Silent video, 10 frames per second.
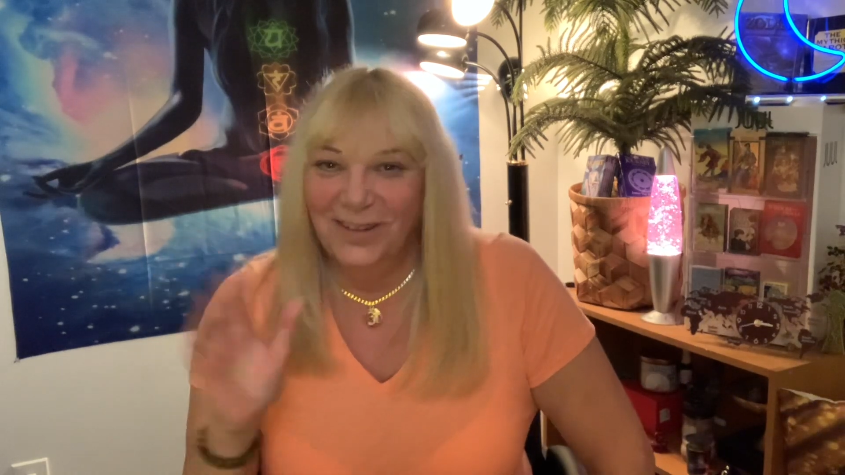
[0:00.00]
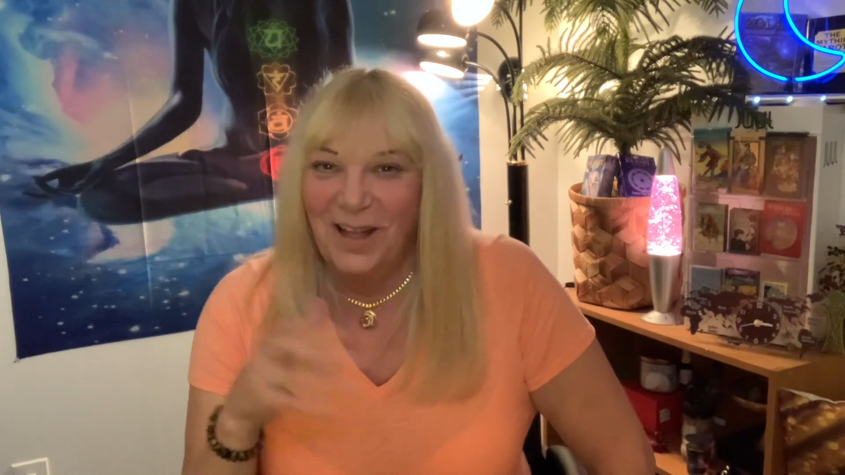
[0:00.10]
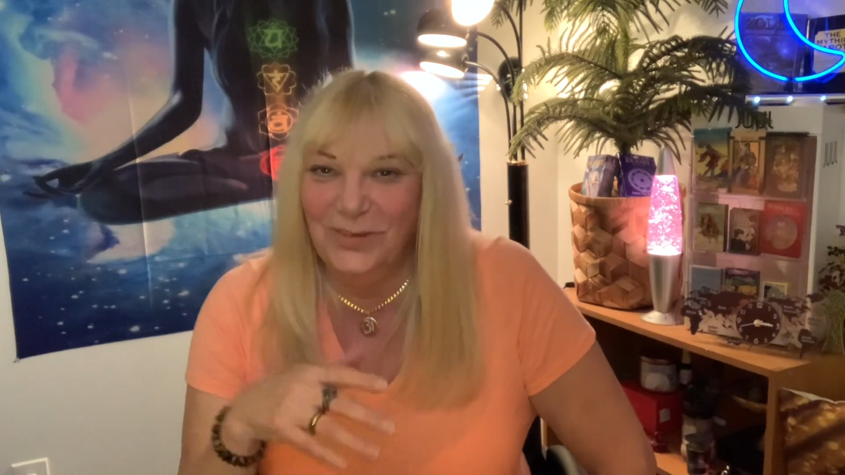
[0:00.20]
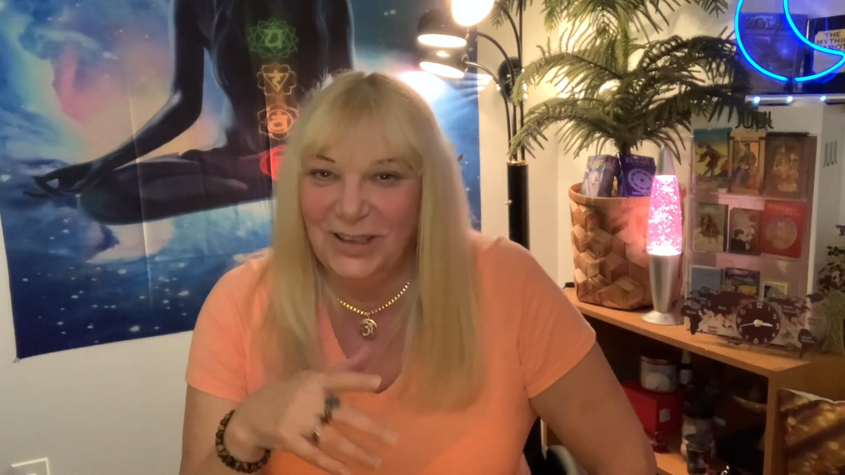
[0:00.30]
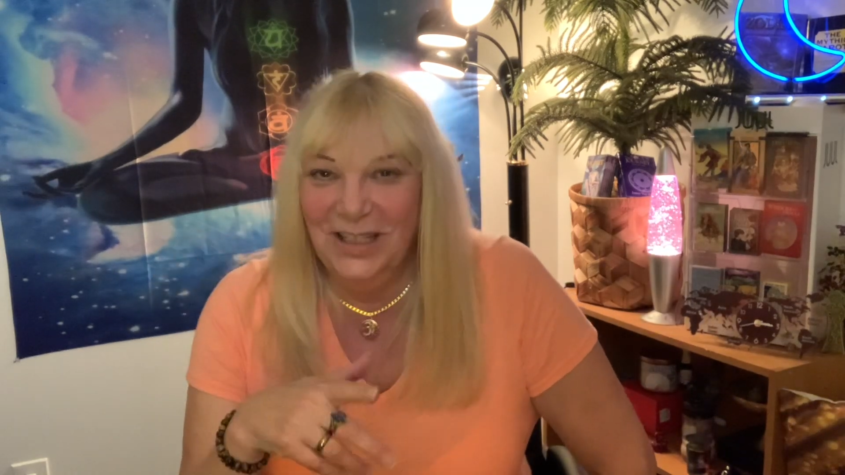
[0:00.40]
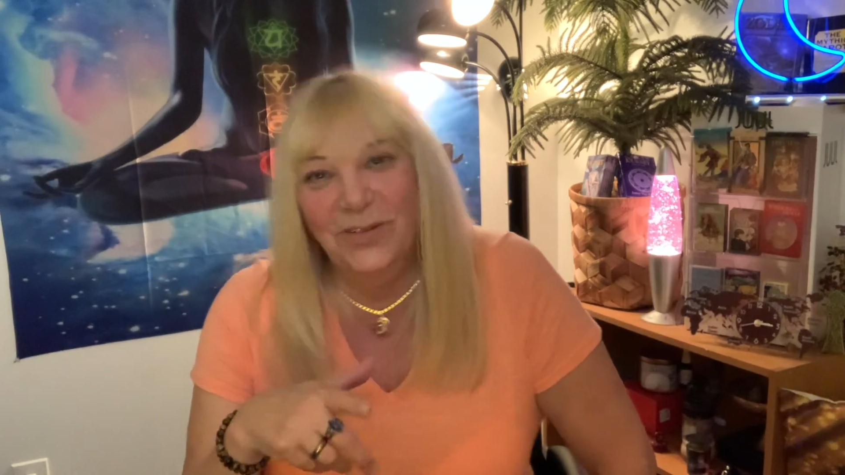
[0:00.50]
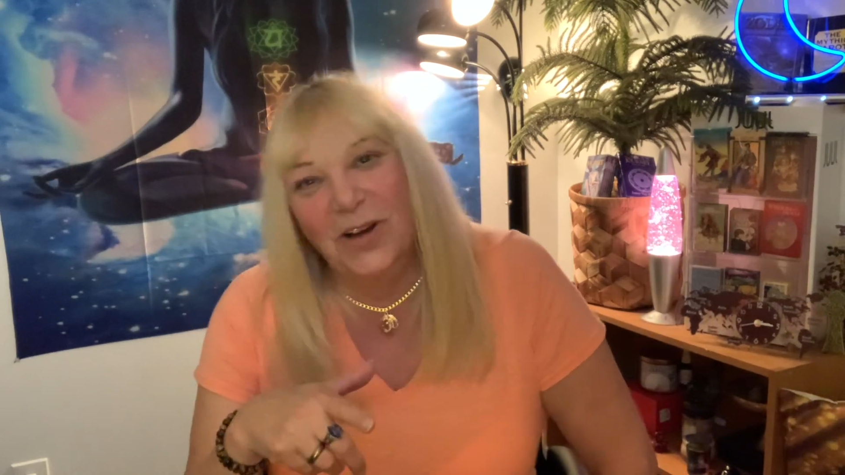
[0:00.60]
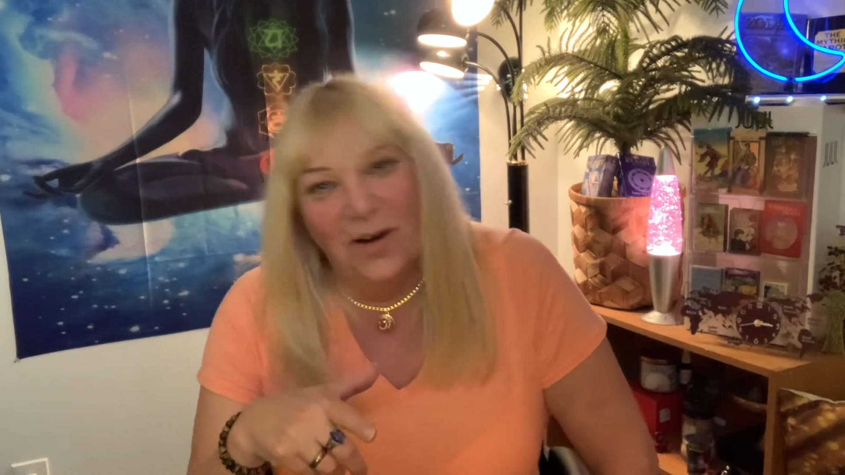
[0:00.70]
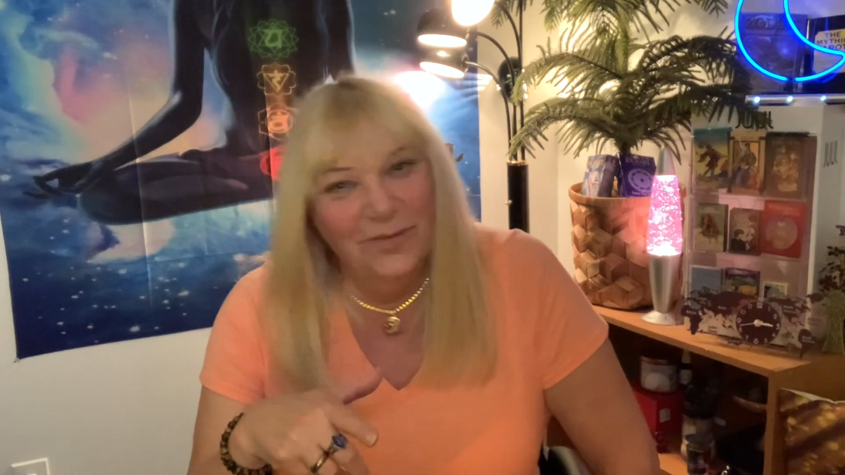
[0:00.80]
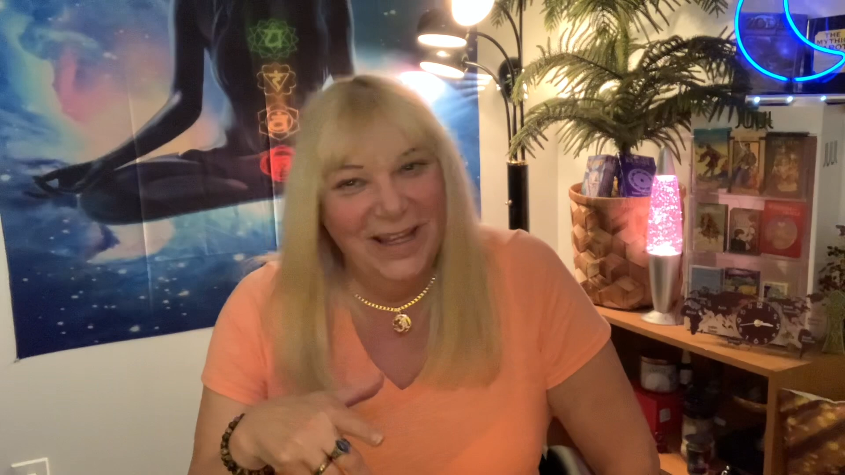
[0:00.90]
You'll have to leave a
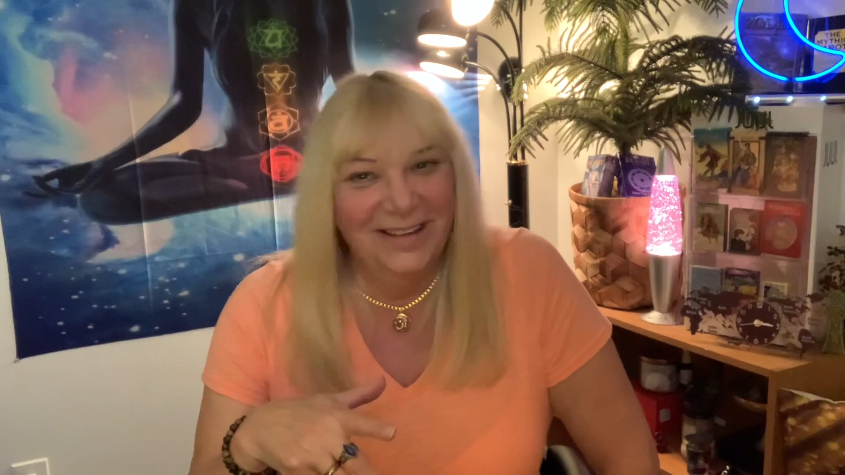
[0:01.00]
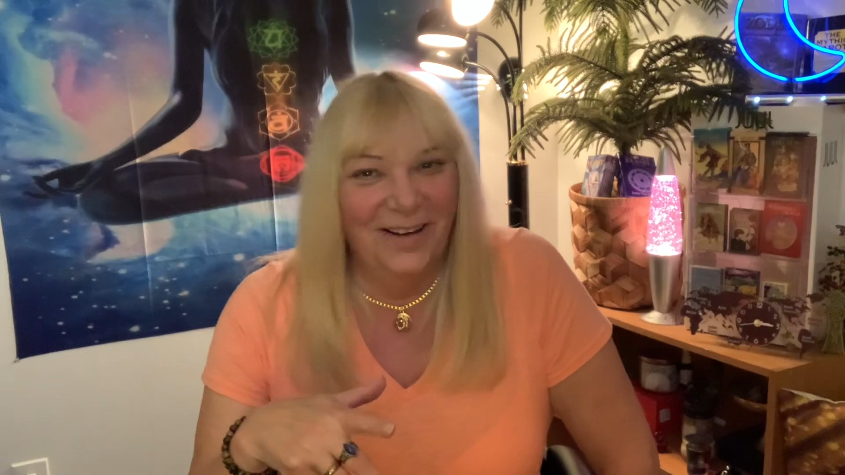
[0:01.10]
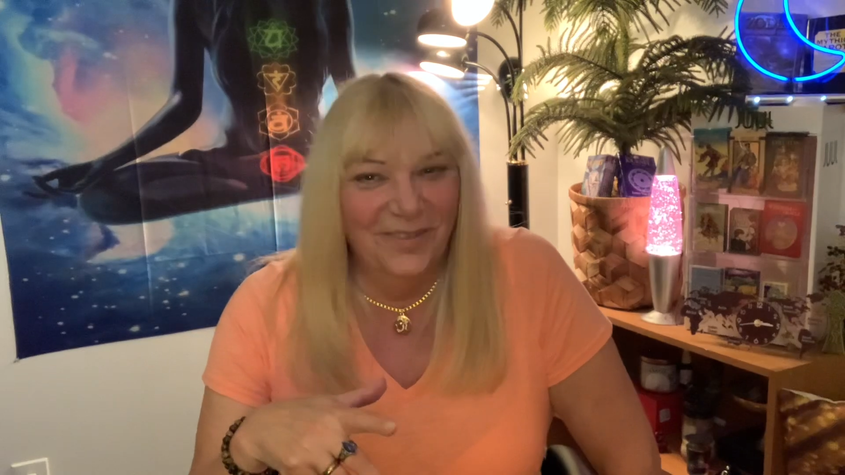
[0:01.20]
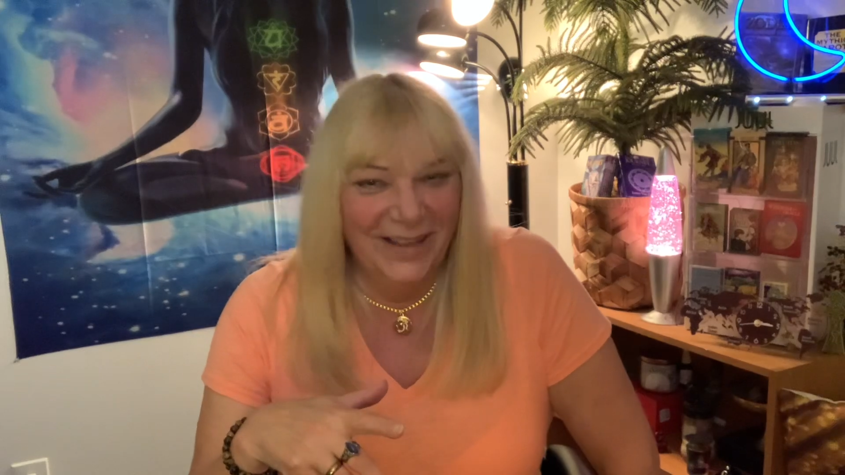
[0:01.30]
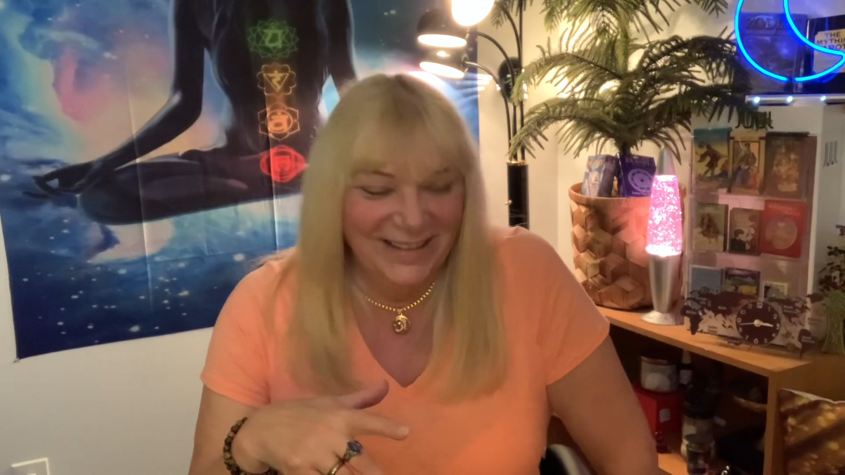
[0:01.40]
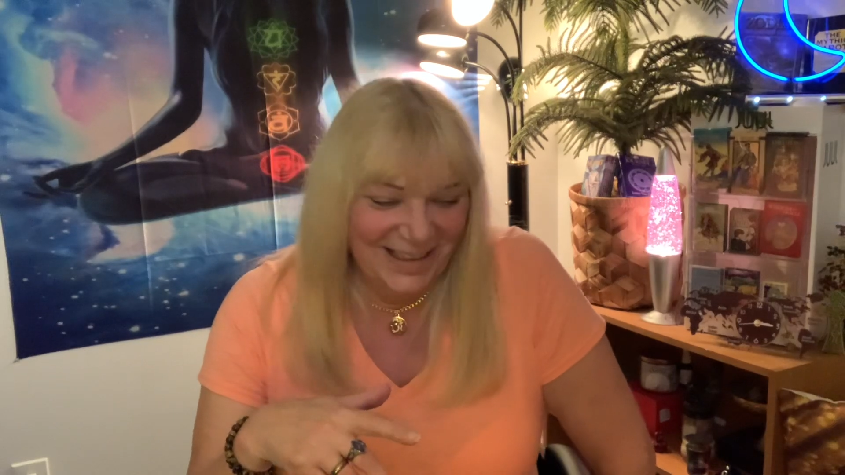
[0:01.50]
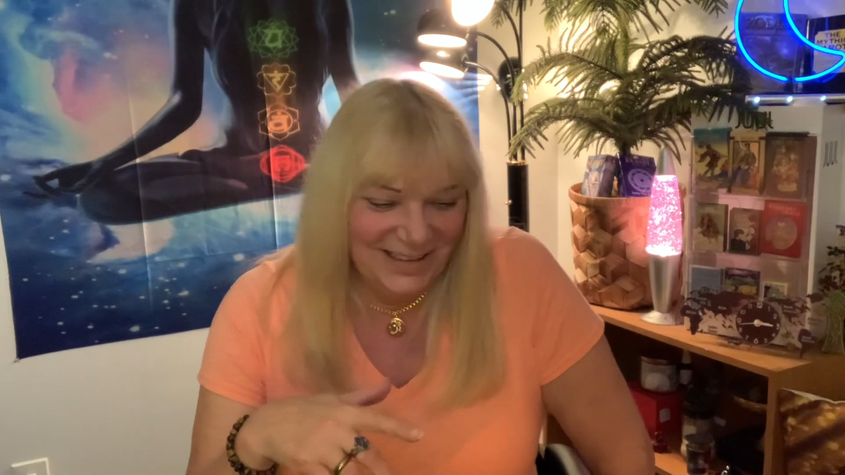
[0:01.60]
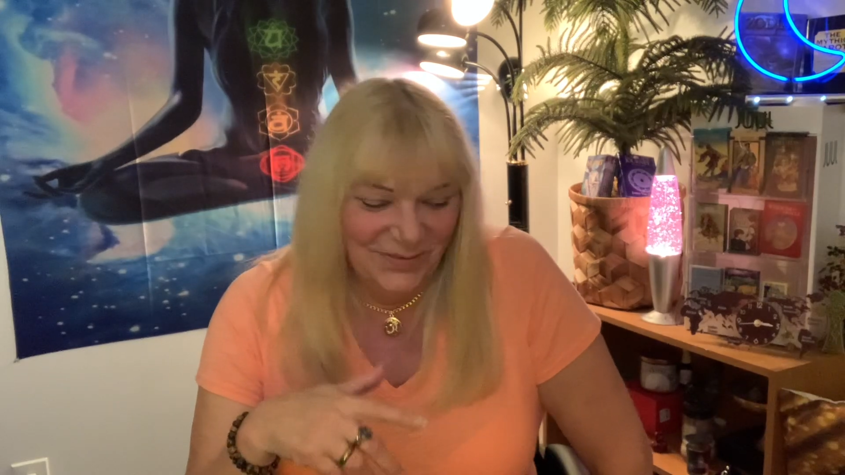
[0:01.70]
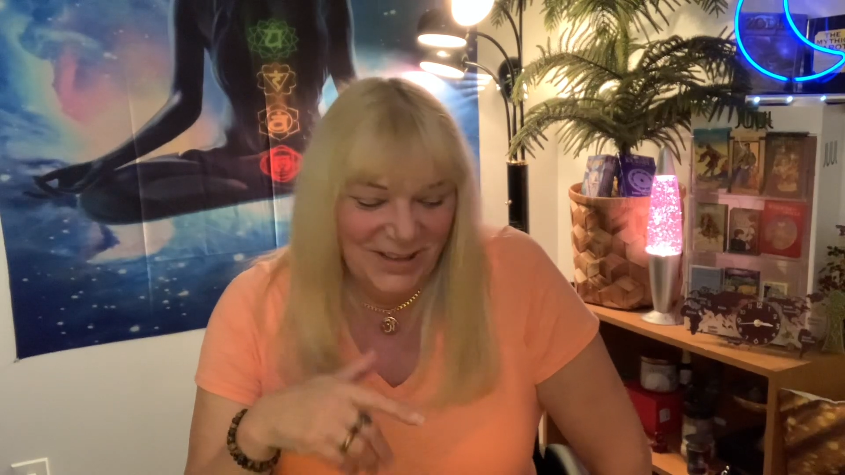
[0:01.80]
comment in the comment section